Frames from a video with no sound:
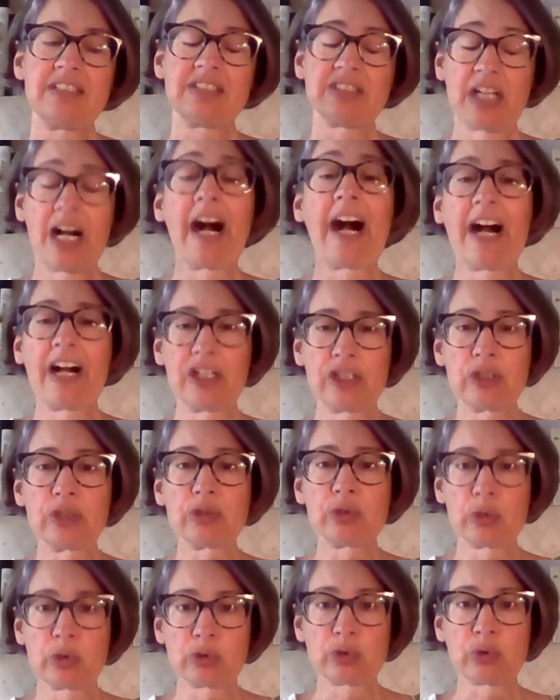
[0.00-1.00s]
the higher
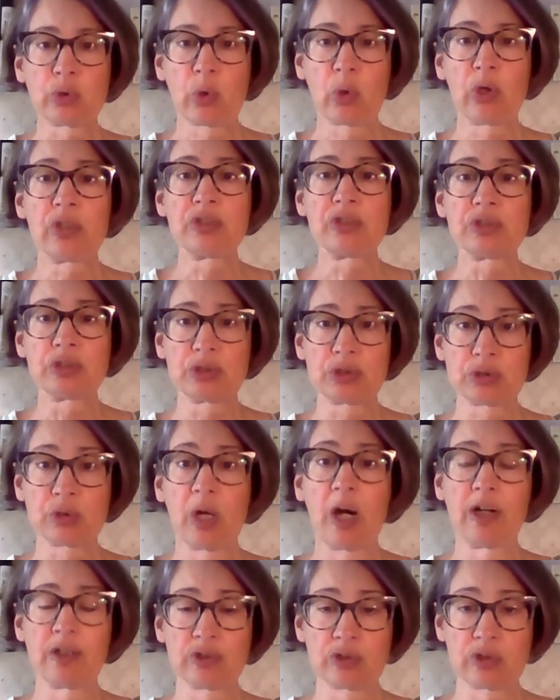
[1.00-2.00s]
your score, the
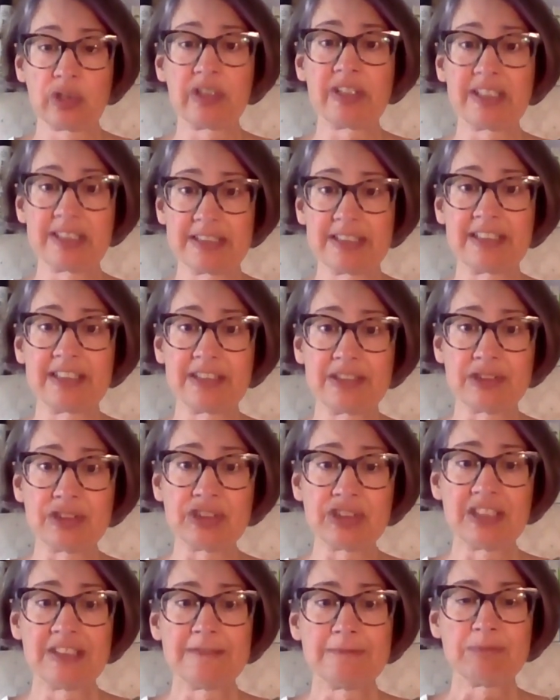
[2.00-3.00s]
stronger it
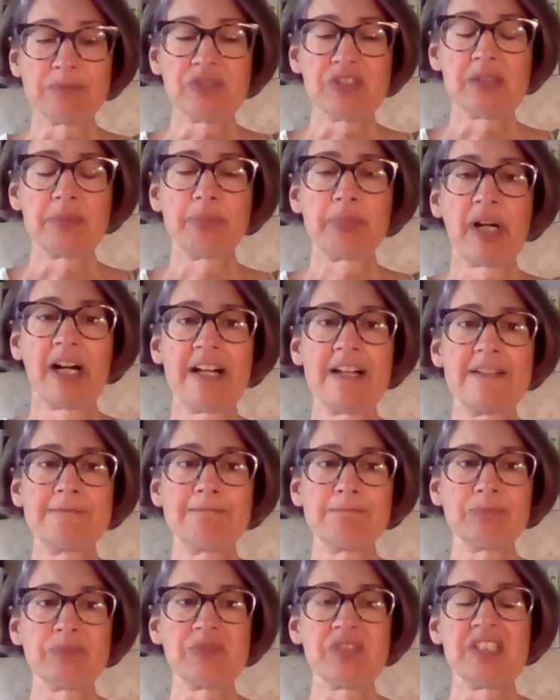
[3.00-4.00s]
is,
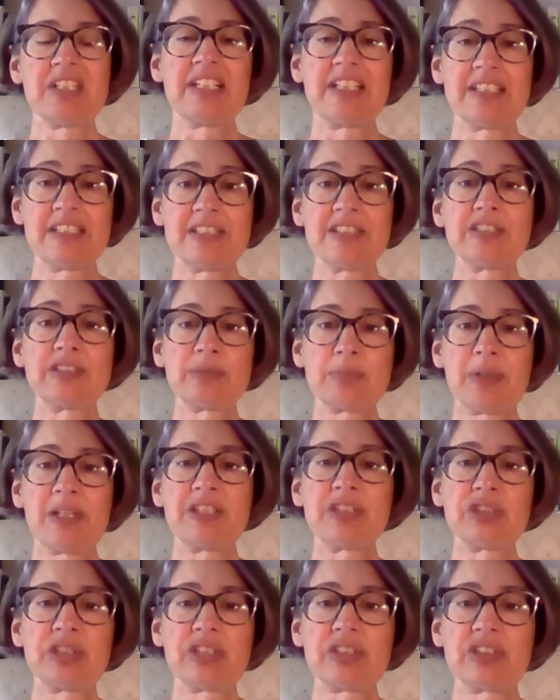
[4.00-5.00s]
but it is
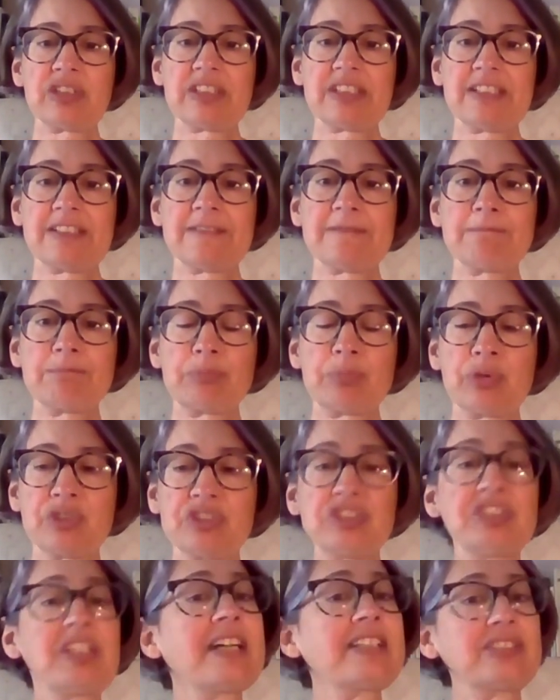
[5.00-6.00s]
basically
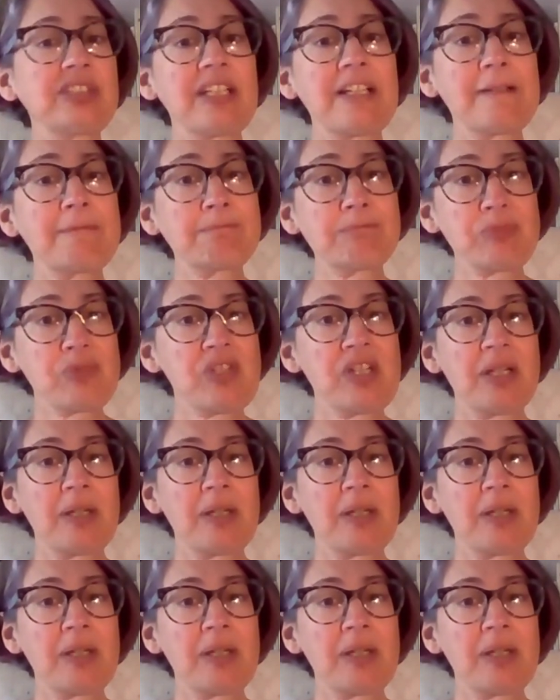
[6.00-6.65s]
presented